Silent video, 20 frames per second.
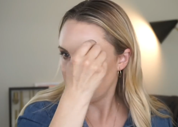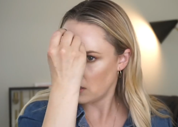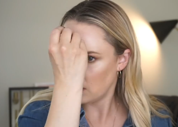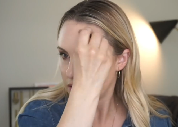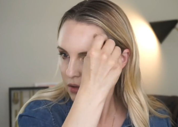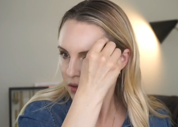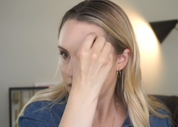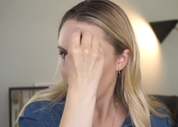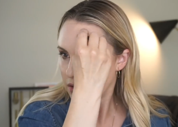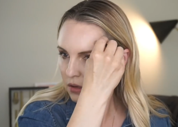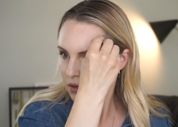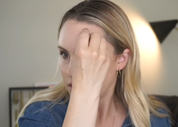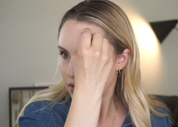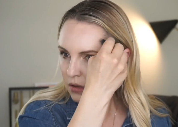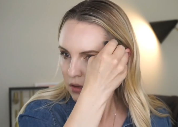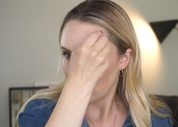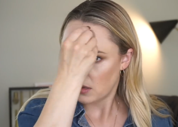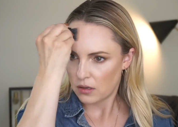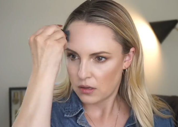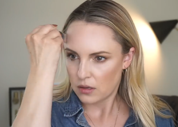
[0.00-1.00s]

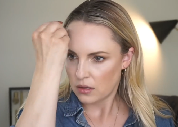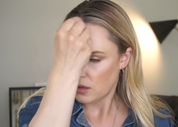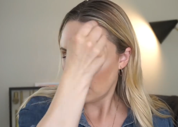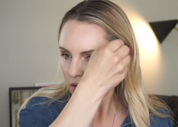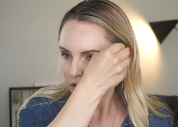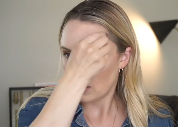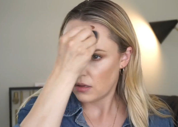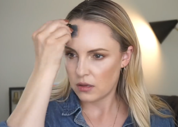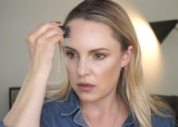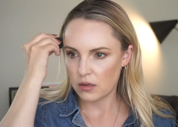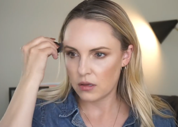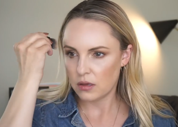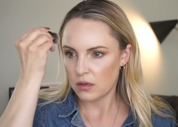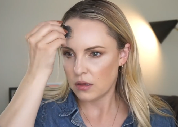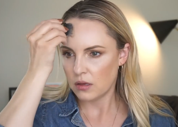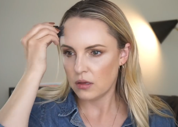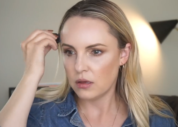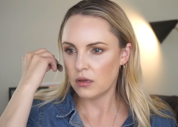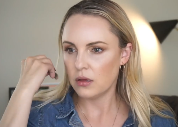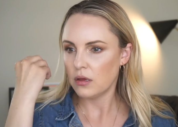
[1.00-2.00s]

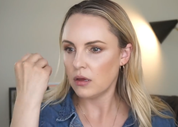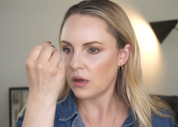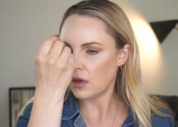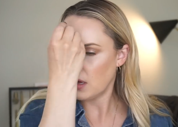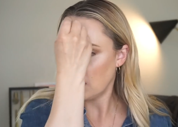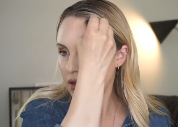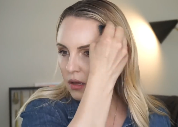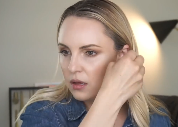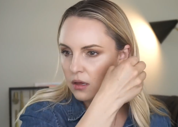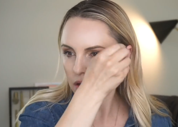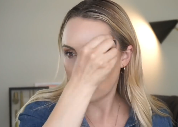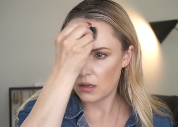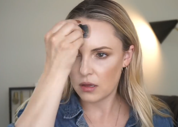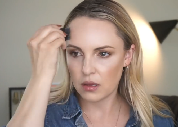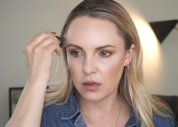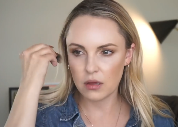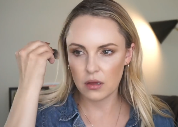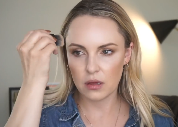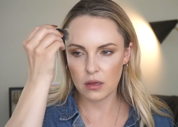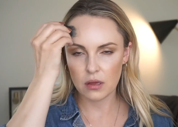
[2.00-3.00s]

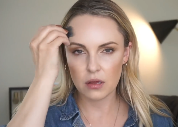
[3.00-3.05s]
Nothing is said.